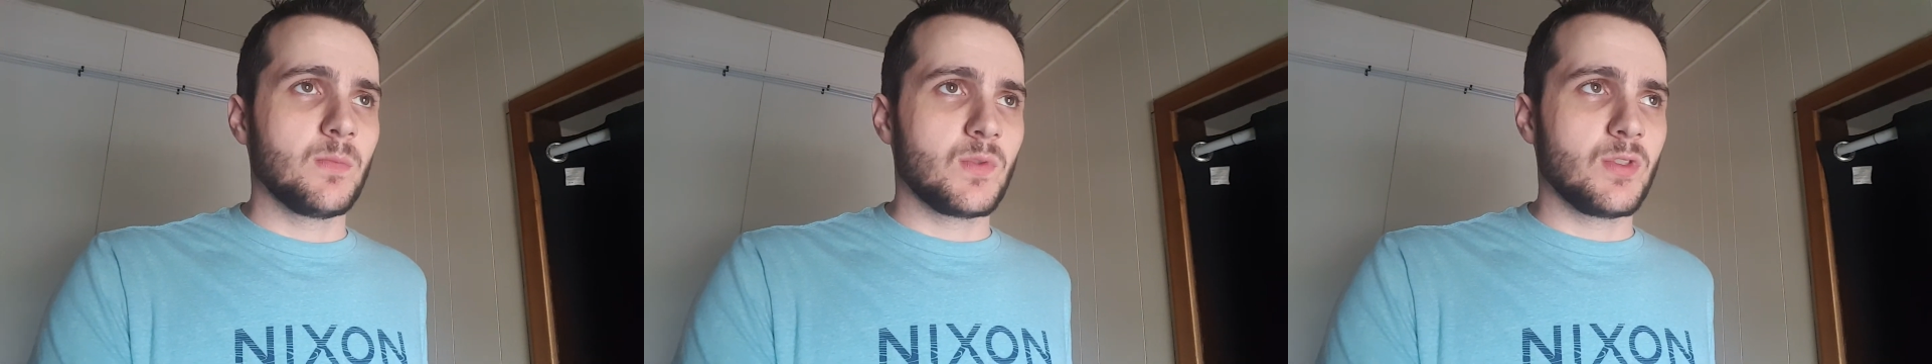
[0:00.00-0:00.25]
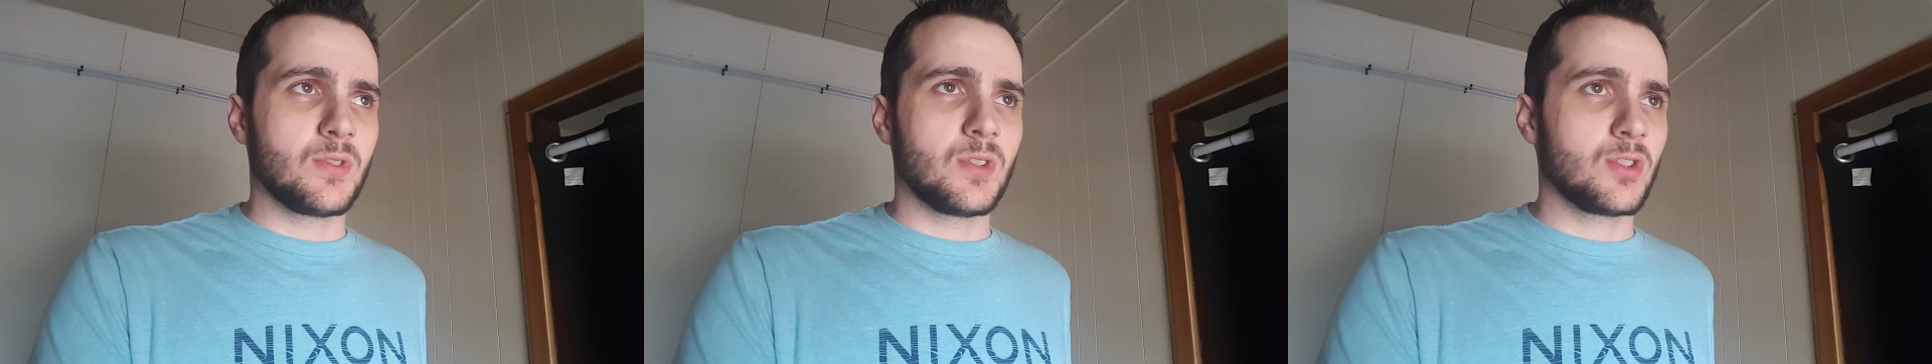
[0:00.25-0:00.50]

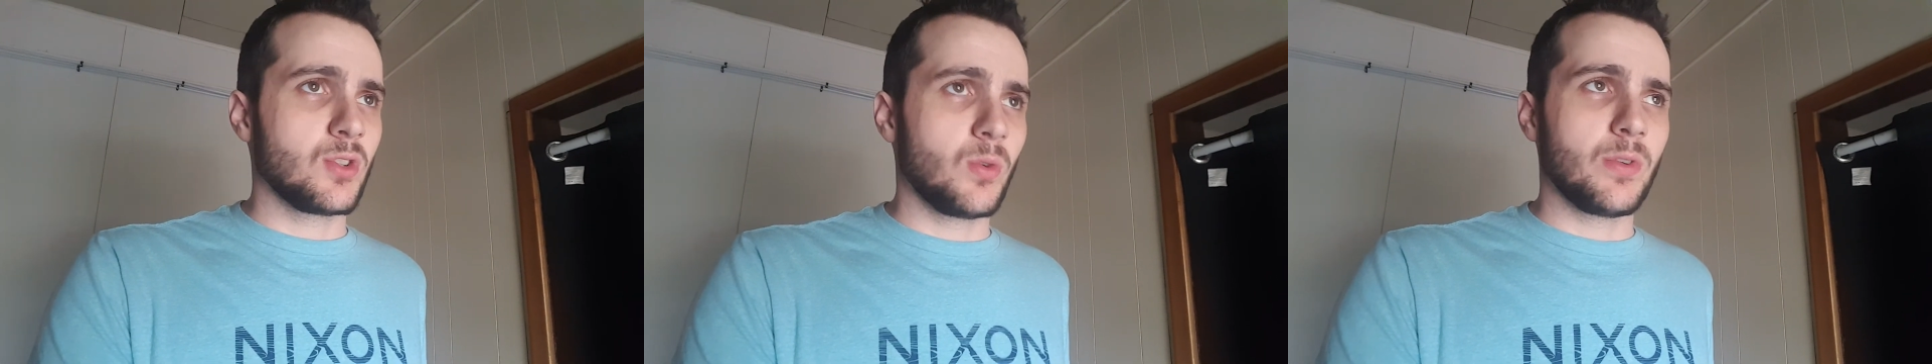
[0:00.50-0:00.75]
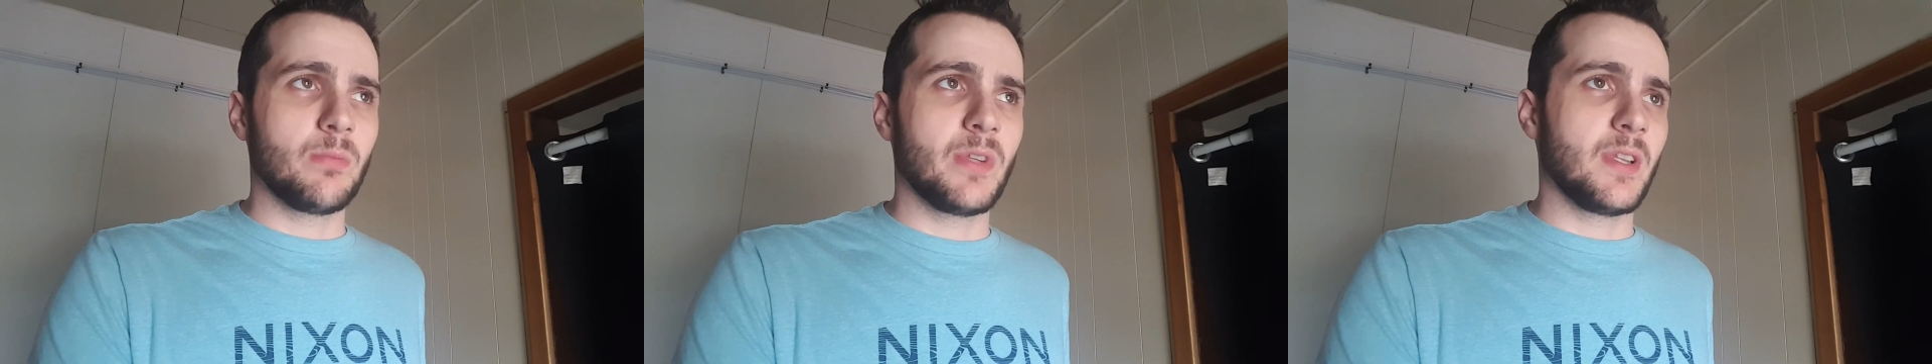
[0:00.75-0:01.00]
just to show
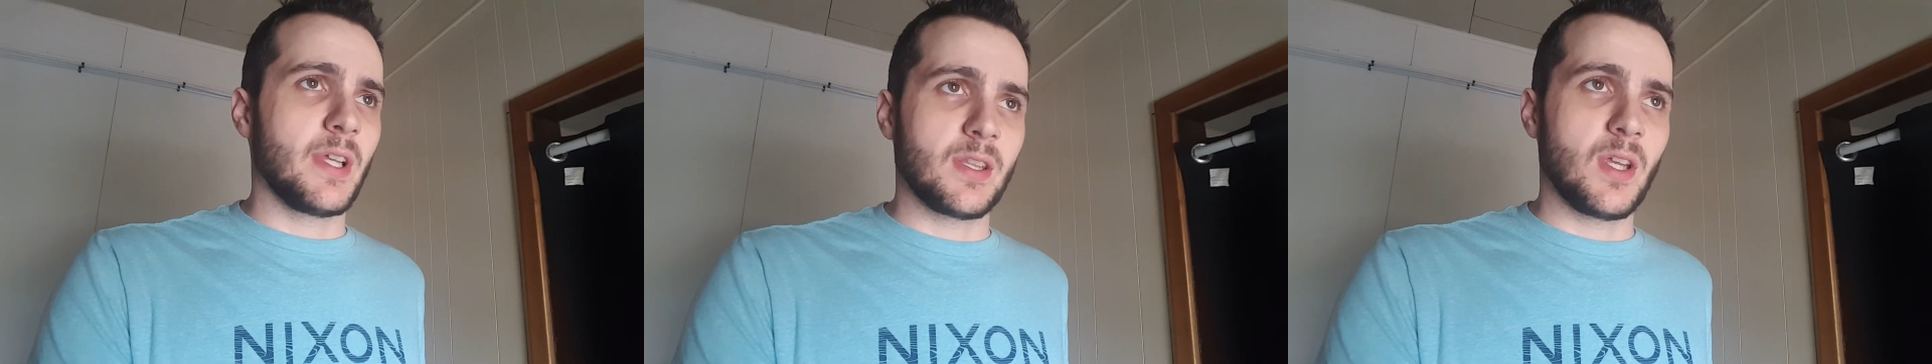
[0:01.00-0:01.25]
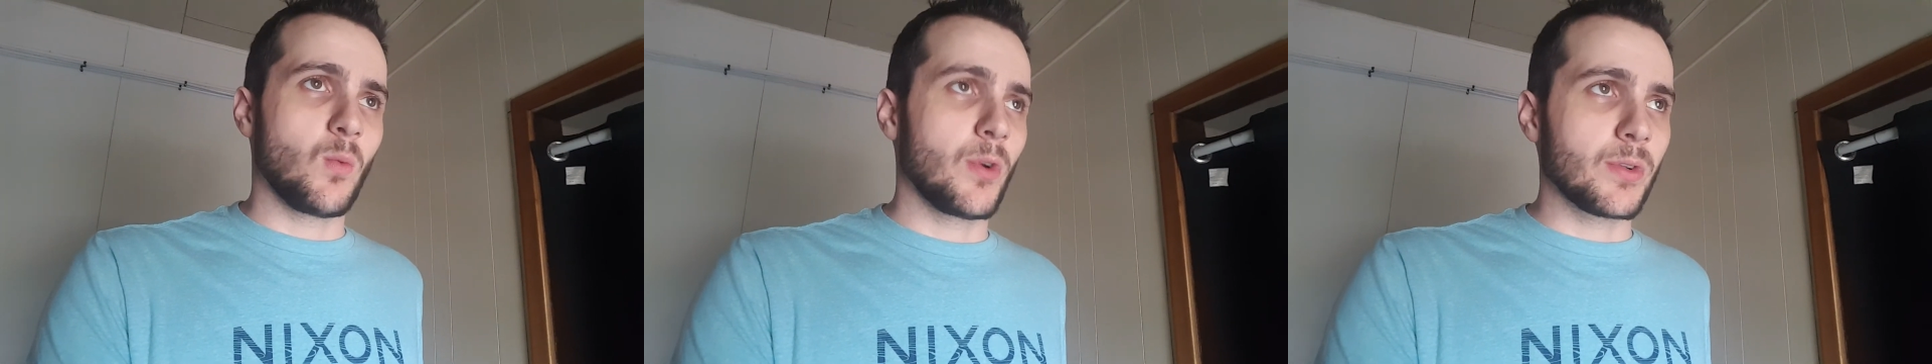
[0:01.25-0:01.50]
them that like
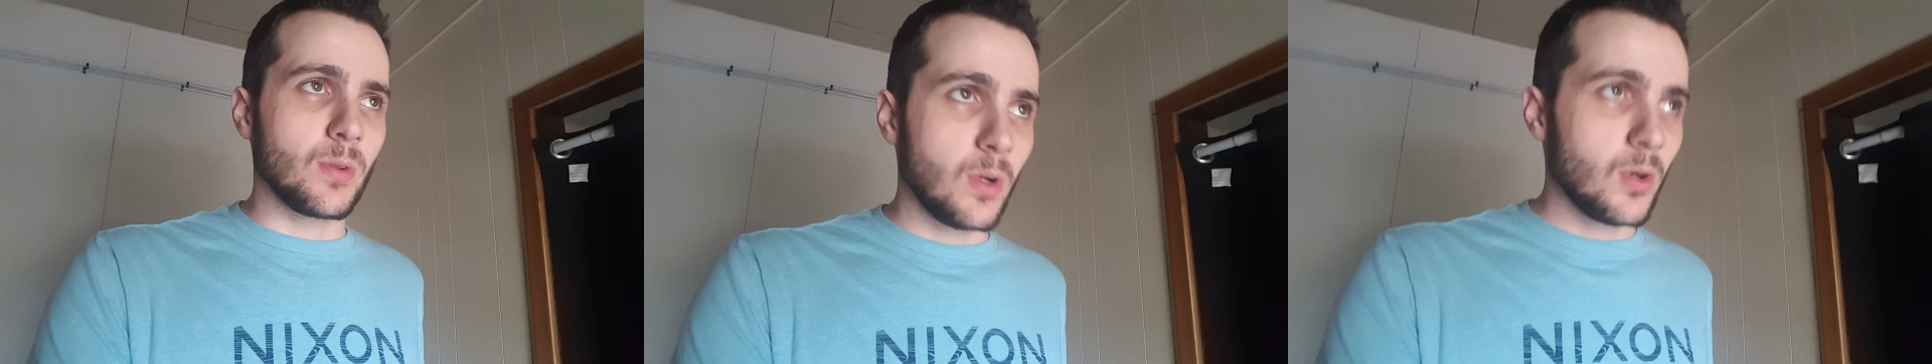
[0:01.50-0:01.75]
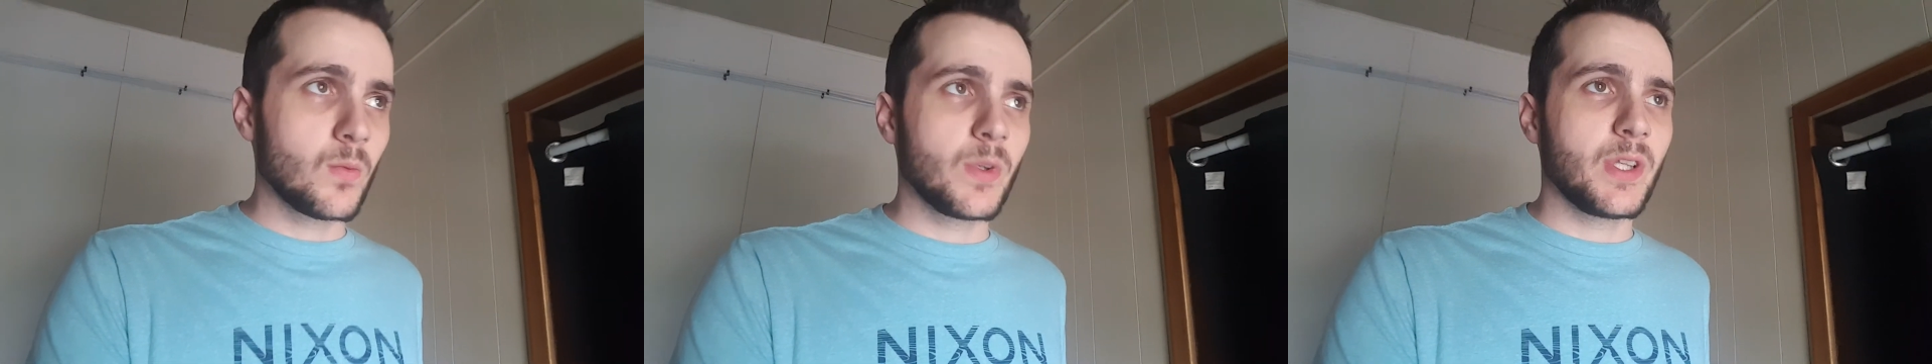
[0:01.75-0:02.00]
they weren't
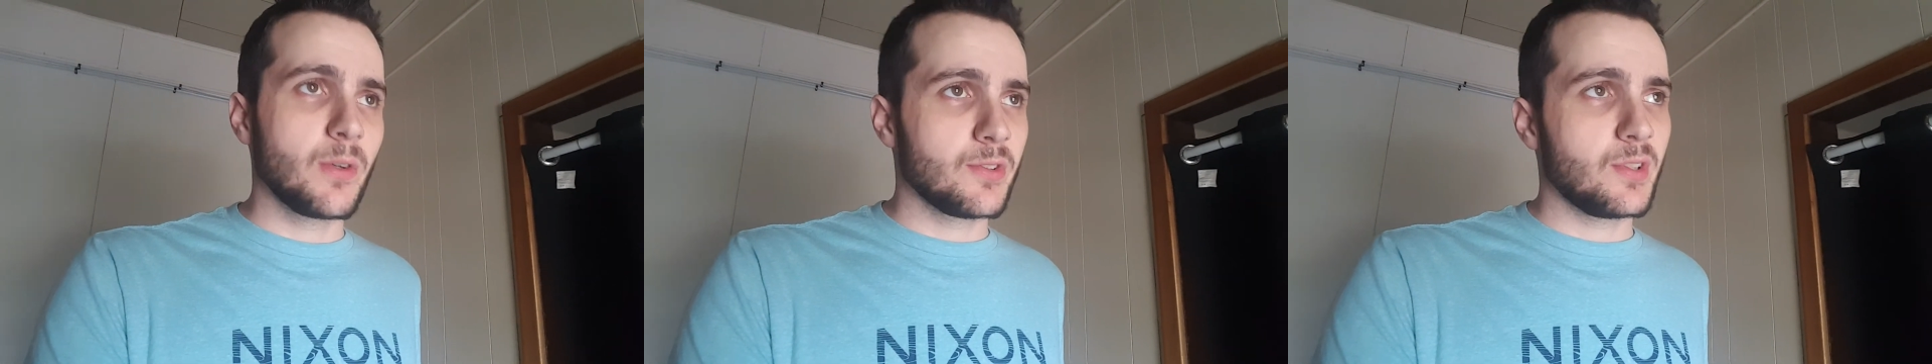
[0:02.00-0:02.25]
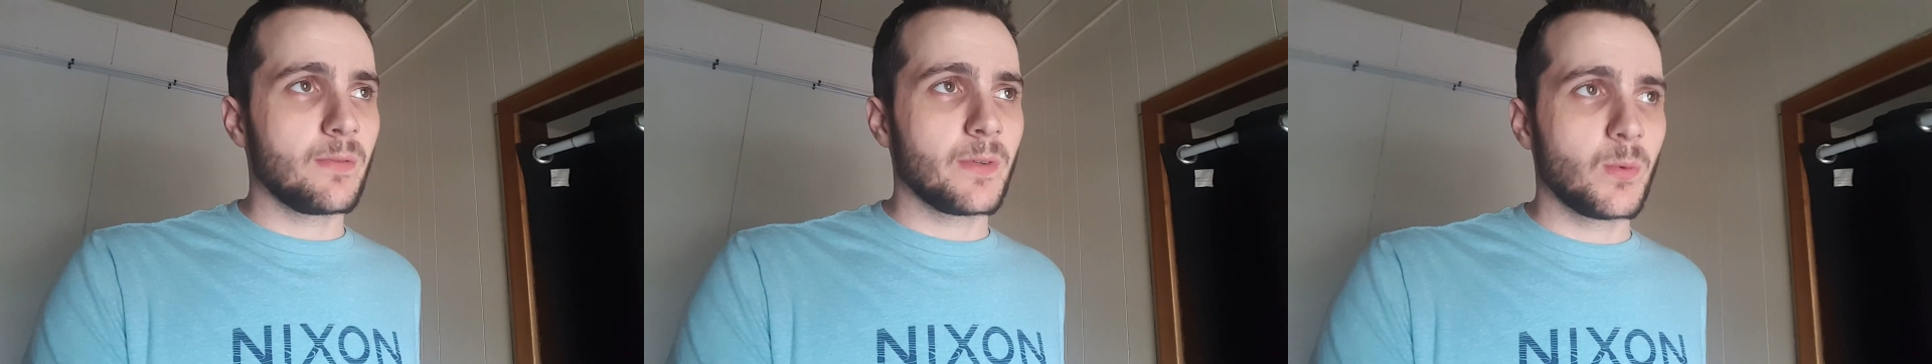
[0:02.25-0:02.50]
alone when they were
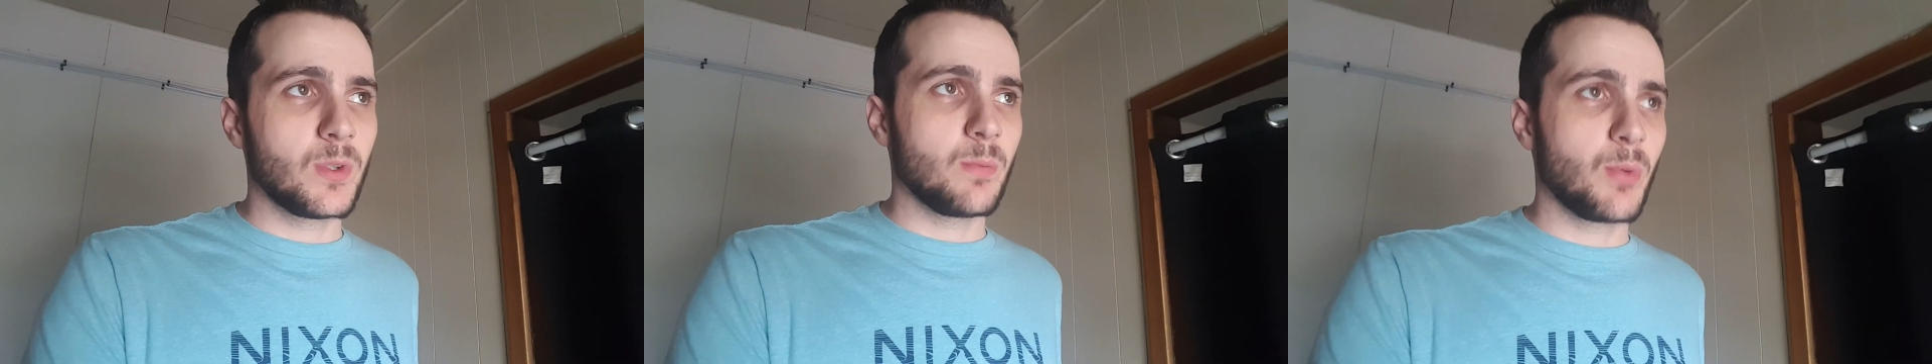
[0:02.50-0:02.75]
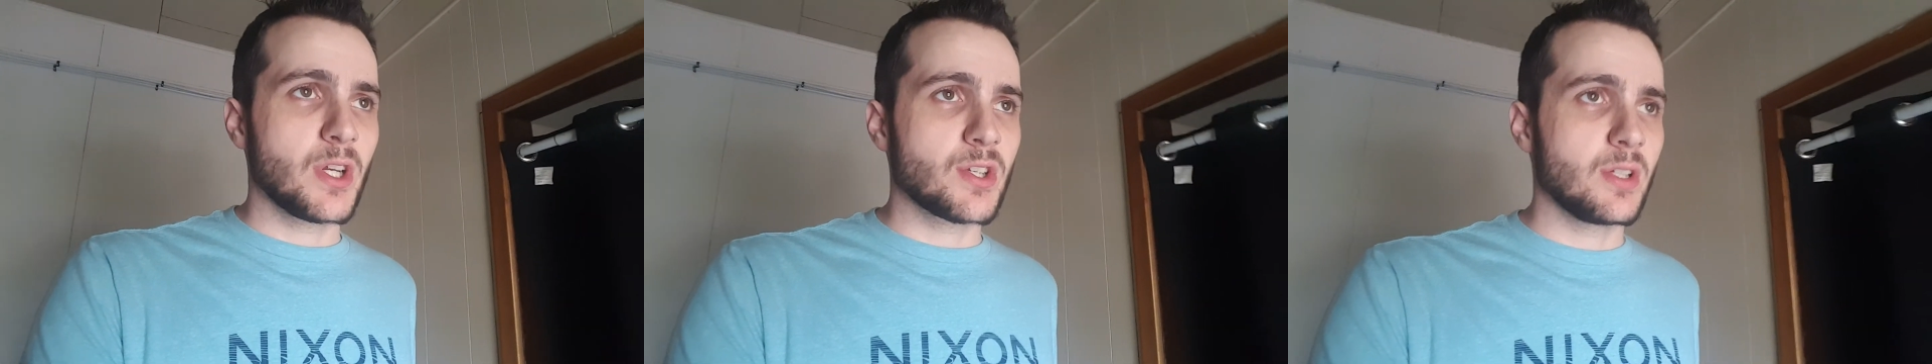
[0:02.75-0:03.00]
suffering with
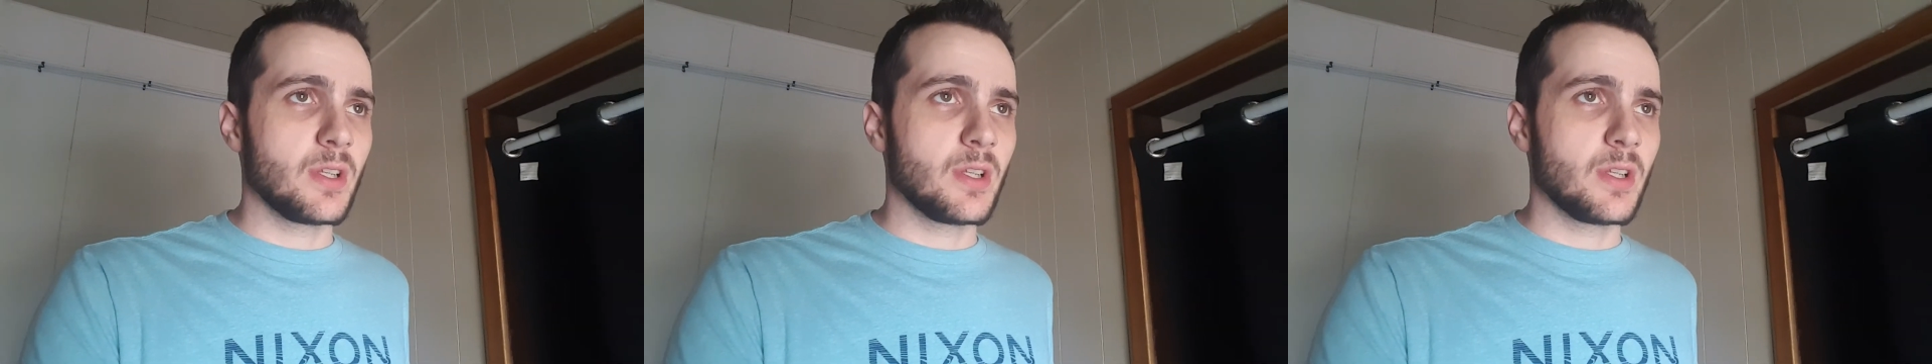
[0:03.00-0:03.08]
depression.